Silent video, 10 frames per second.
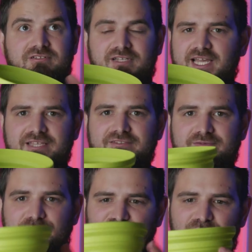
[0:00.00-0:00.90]

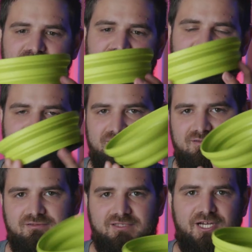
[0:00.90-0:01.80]
hand movement,
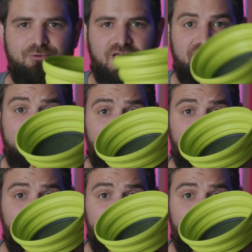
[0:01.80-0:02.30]
now you have a